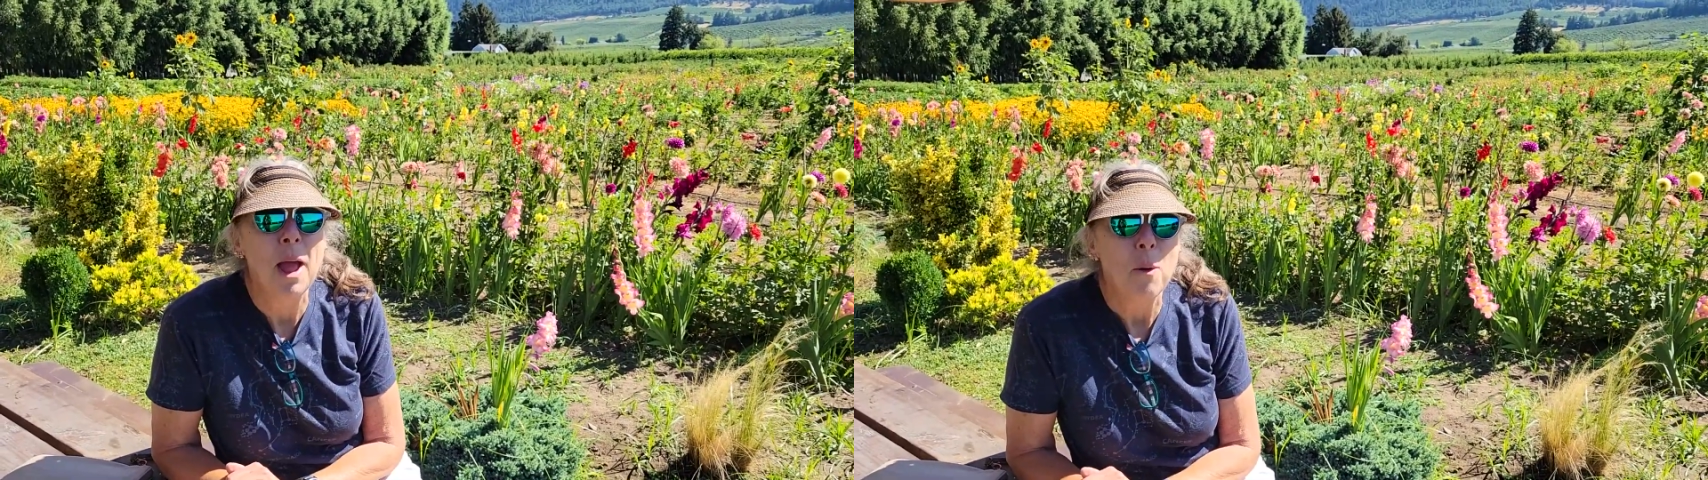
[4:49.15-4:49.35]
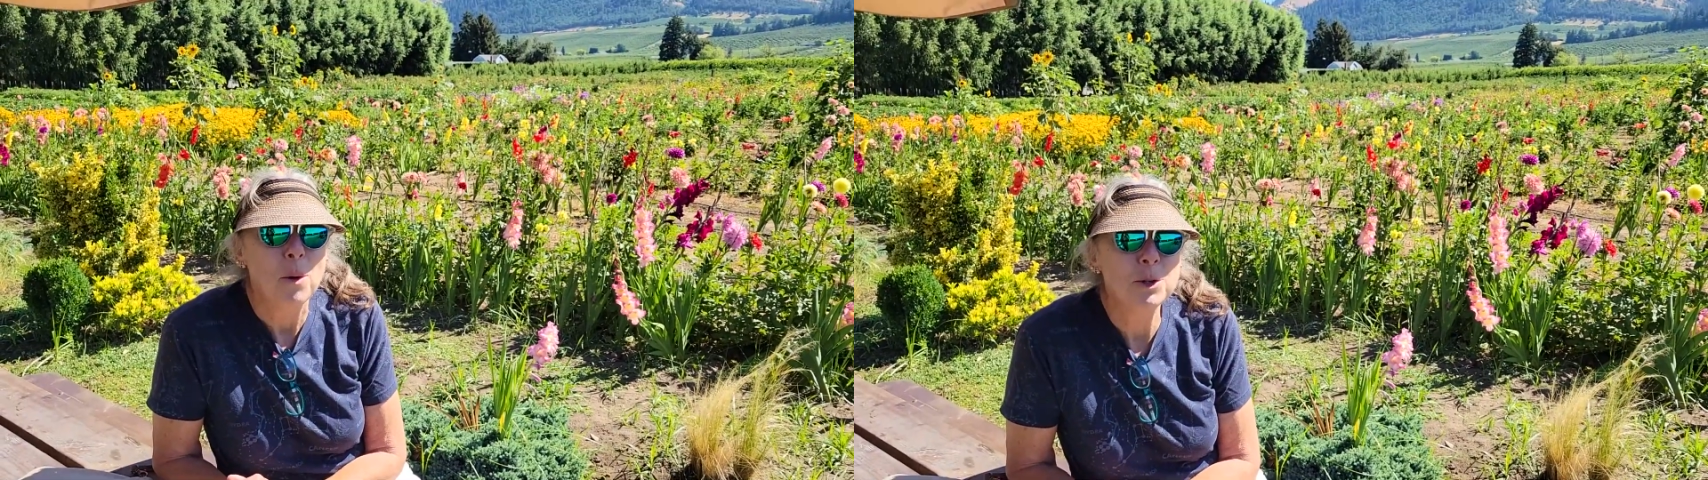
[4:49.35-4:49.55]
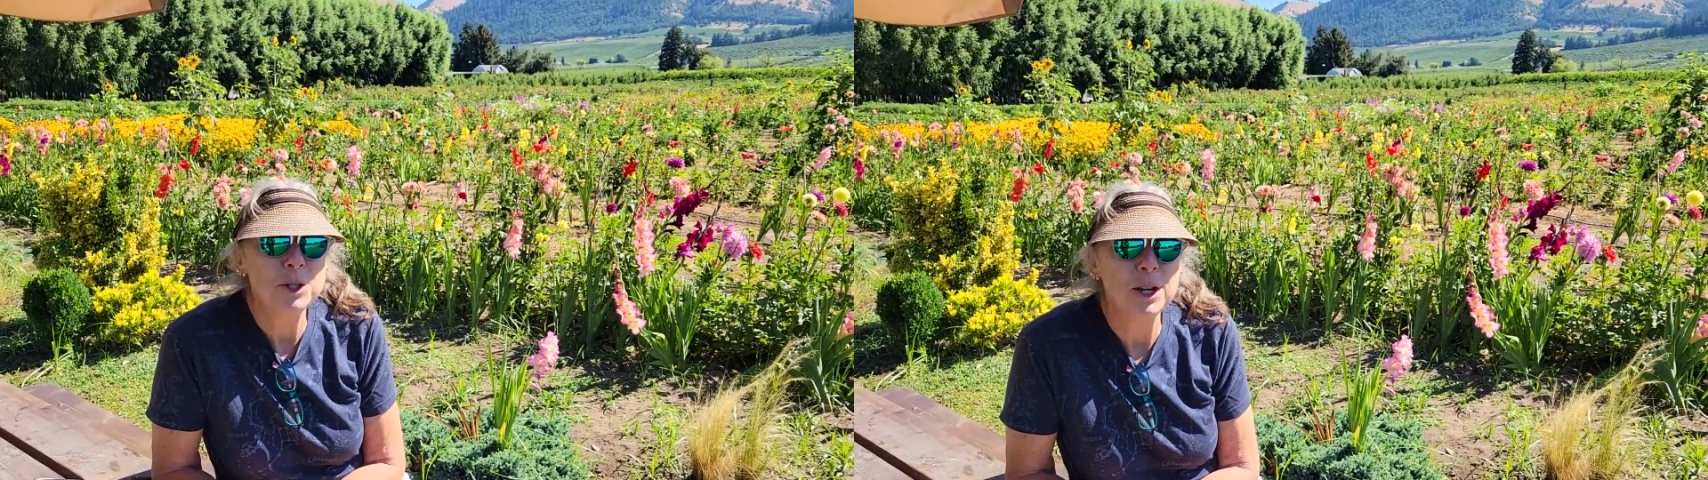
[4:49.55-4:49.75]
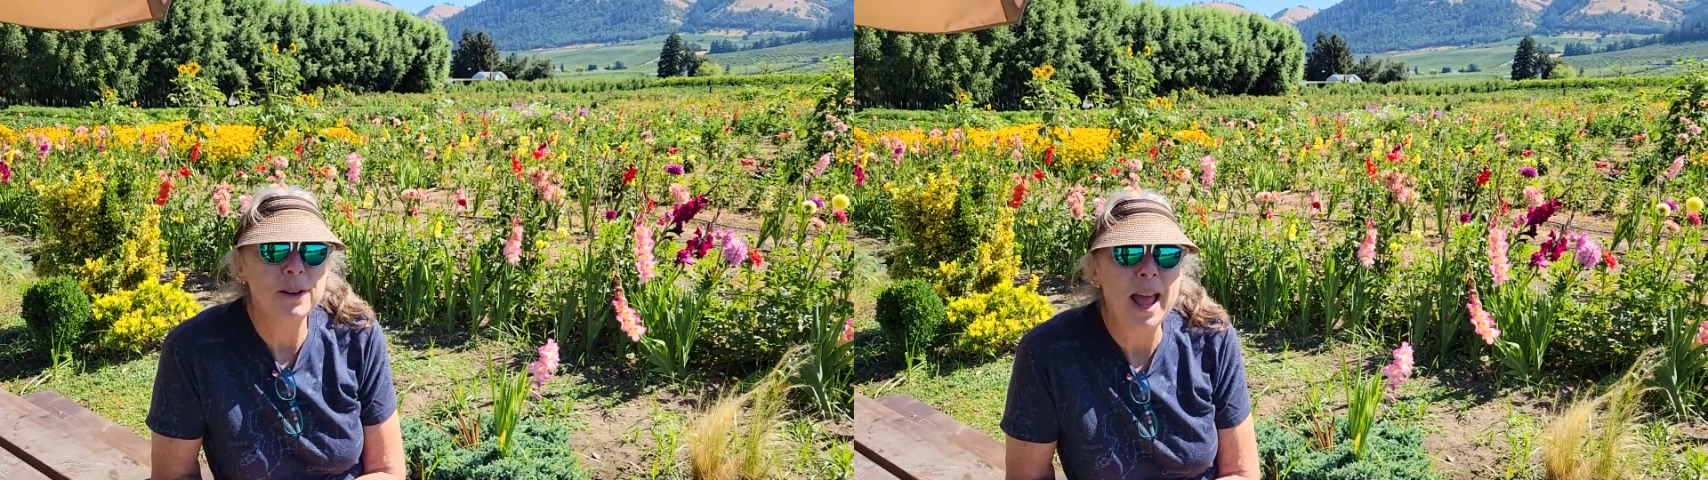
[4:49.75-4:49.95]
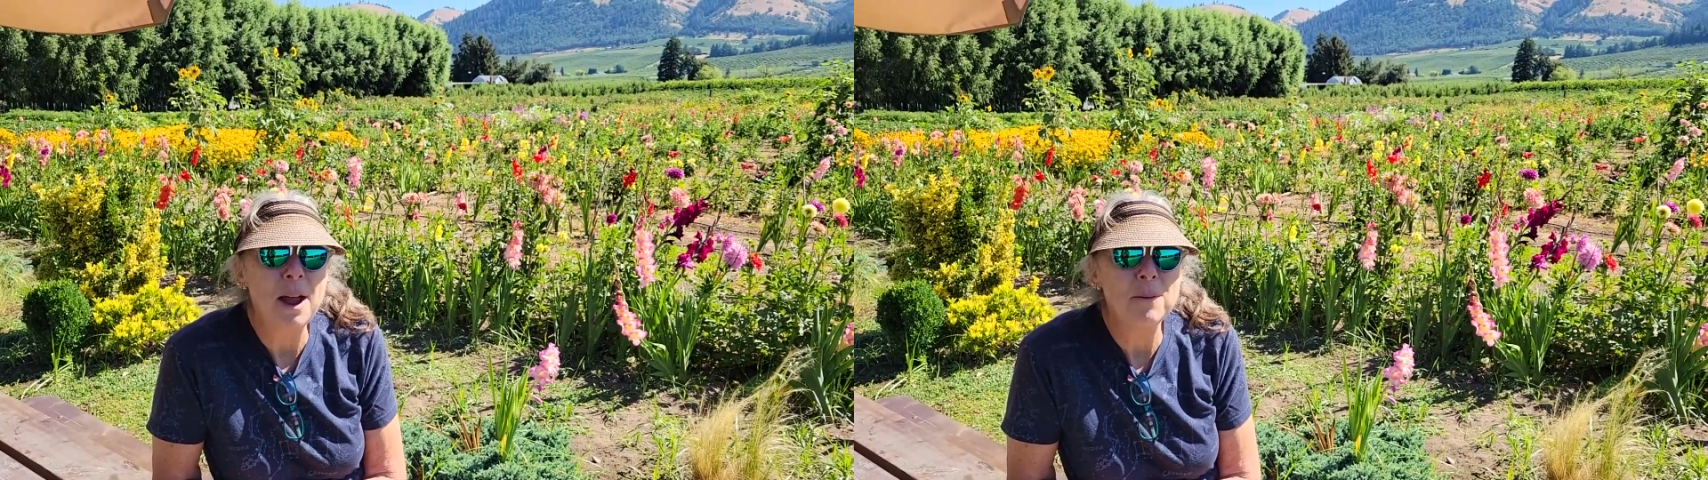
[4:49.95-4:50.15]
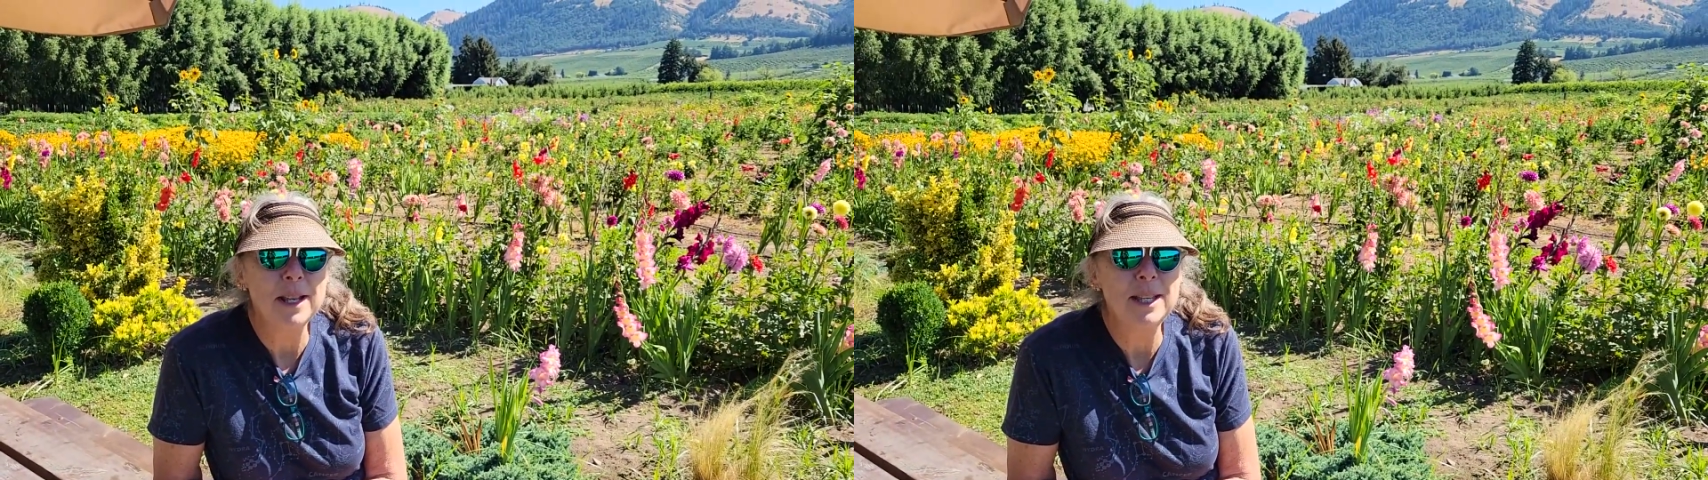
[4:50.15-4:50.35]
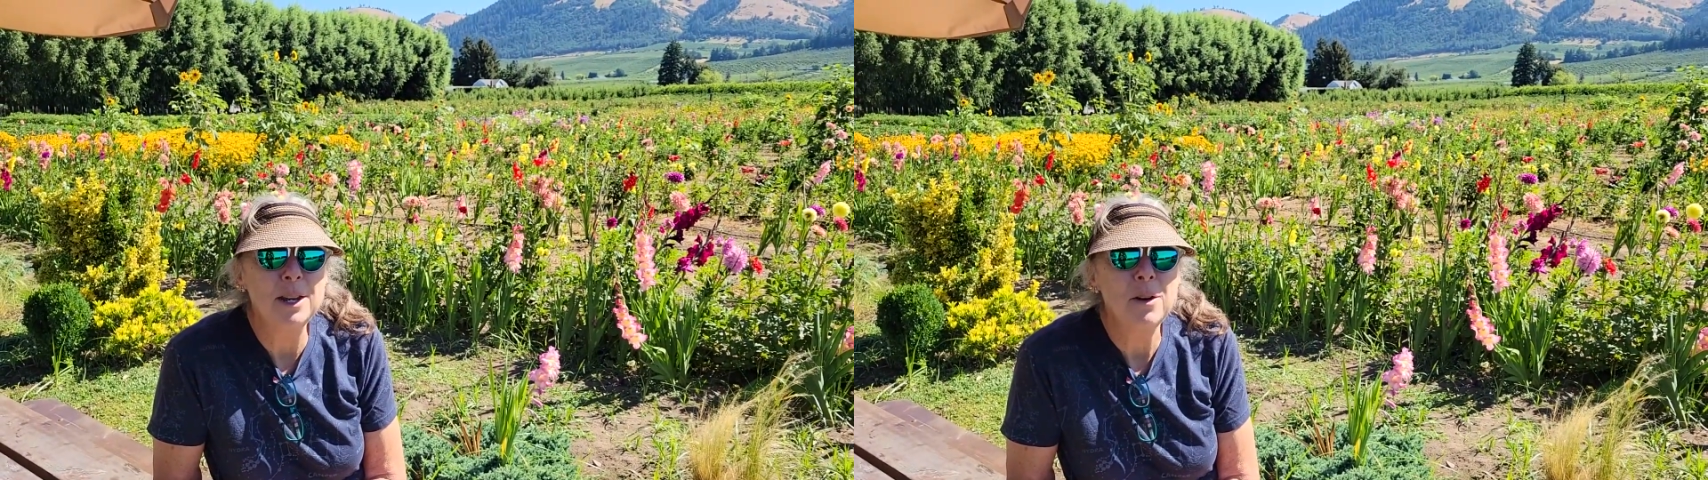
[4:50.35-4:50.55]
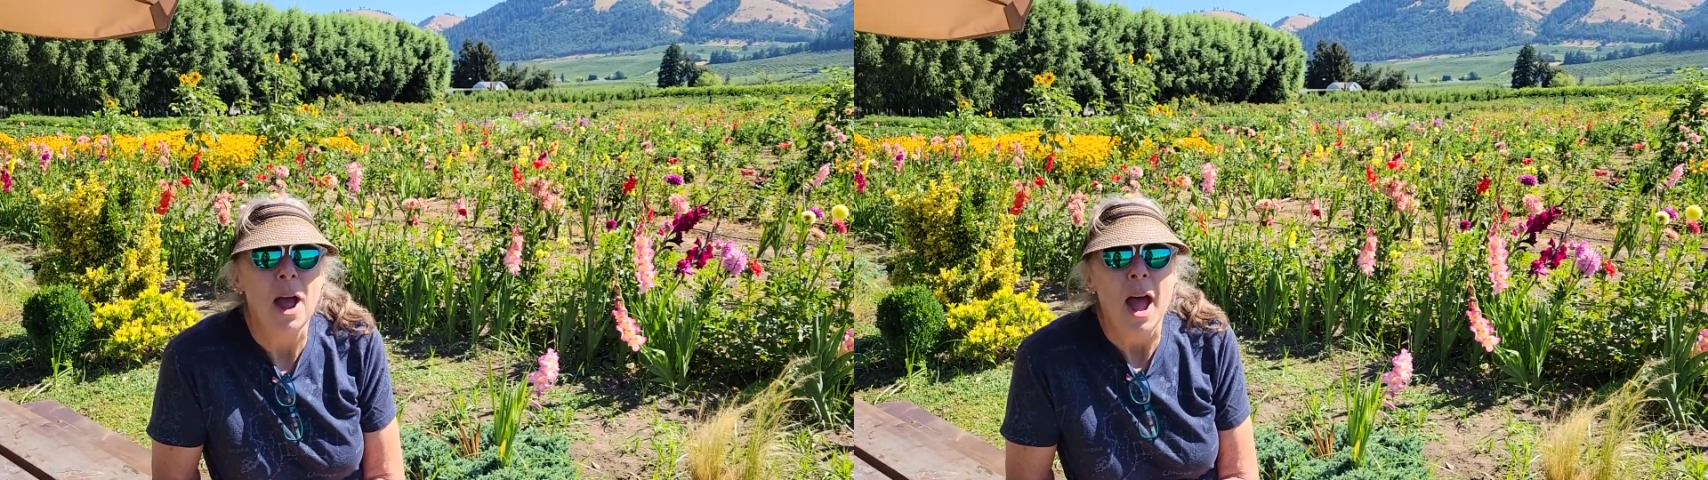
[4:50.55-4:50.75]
We'll share that with you.